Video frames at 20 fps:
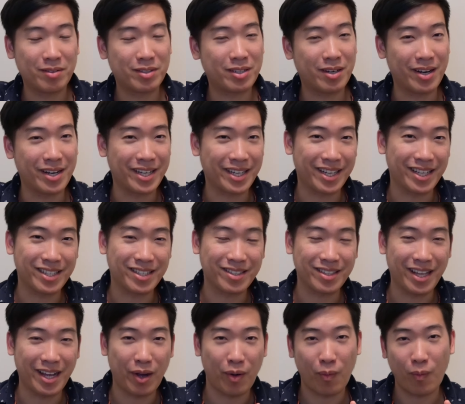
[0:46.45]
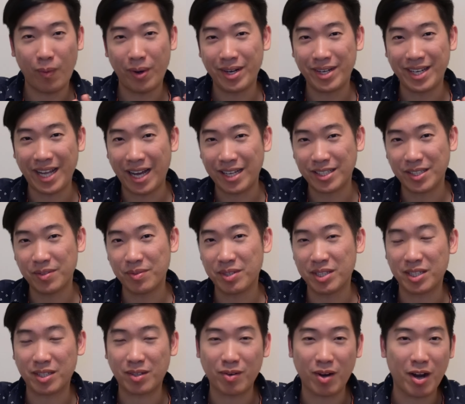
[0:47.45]
I'm trying to get to that 1,000
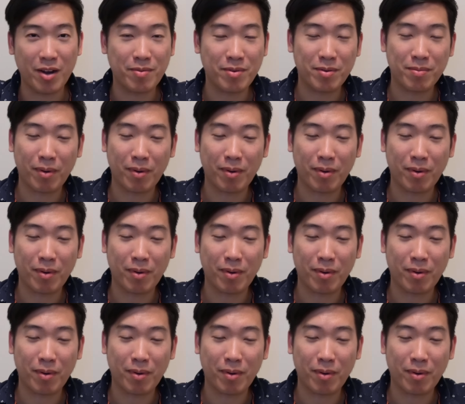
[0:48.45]
subscriber